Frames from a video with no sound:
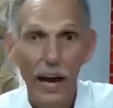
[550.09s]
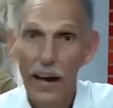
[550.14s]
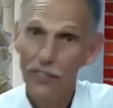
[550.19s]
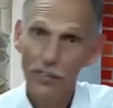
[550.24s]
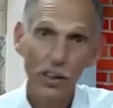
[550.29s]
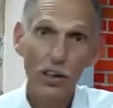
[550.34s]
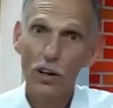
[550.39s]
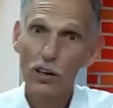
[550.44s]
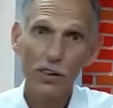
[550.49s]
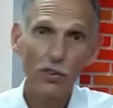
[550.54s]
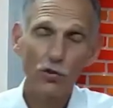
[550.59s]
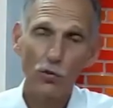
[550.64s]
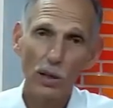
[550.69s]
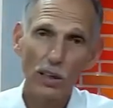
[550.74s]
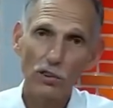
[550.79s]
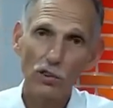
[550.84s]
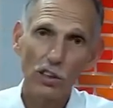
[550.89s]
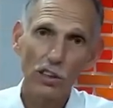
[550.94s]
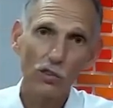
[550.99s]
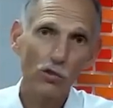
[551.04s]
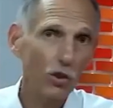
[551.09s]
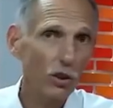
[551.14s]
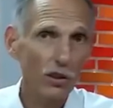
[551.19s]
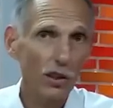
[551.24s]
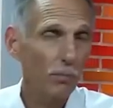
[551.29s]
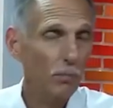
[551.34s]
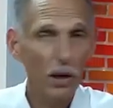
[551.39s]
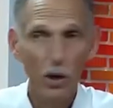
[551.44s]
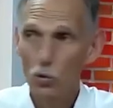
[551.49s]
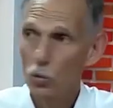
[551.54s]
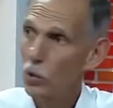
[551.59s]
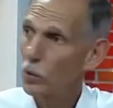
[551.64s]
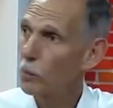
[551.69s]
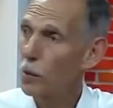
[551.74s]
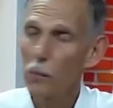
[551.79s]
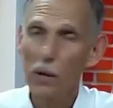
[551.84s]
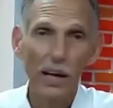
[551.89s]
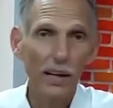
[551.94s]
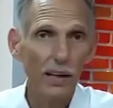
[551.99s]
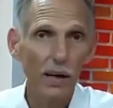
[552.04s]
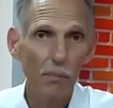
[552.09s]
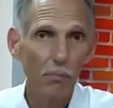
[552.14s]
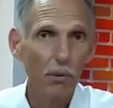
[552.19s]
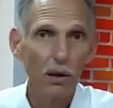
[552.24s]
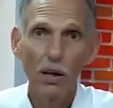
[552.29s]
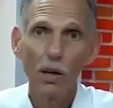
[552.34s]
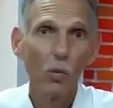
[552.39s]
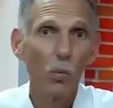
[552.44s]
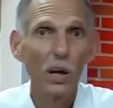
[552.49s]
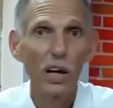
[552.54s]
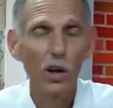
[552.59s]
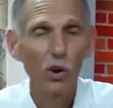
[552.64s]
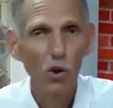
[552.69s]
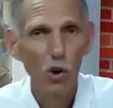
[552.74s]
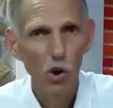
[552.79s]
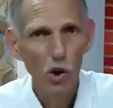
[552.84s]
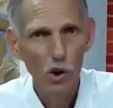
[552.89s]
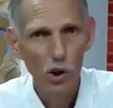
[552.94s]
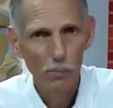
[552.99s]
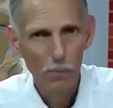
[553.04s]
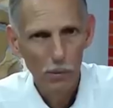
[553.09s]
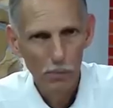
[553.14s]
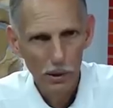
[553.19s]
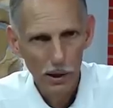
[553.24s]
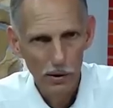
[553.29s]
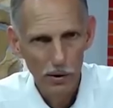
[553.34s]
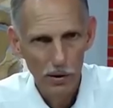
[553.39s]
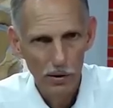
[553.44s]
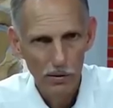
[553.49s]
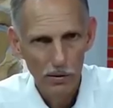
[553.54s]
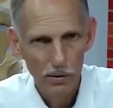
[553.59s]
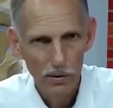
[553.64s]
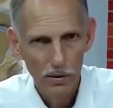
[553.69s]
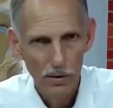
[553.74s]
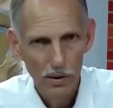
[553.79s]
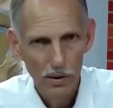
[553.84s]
And then our destruction is certain, because when we wake up, we can no longer prepare.